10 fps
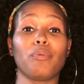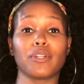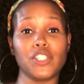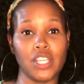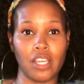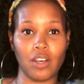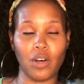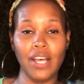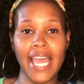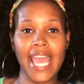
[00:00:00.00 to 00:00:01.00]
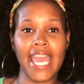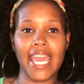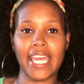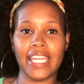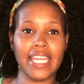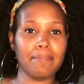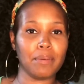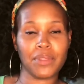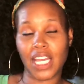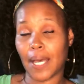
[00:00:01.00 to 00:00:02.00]
chill, and he had been
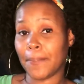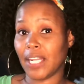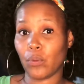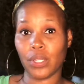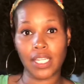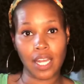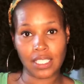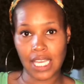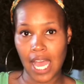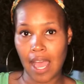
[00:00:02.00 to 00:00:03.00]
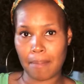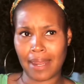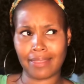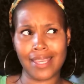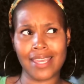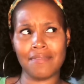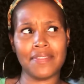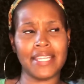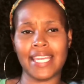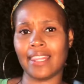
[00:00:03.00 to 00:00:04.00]
with the company a really long time. And I think even
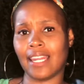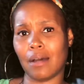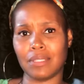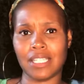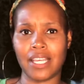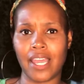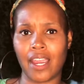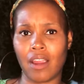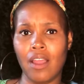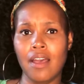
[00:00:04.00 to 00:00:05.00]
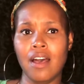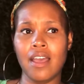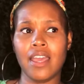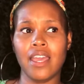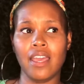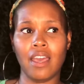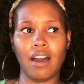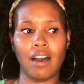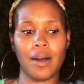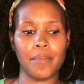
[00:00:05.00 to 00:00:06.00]
the day that I was there,
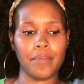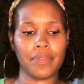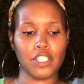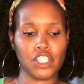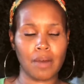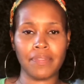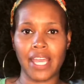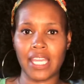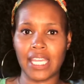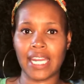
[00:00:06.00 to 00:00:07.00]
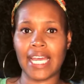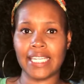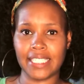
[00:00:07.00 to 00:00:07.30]
the jump that he and I did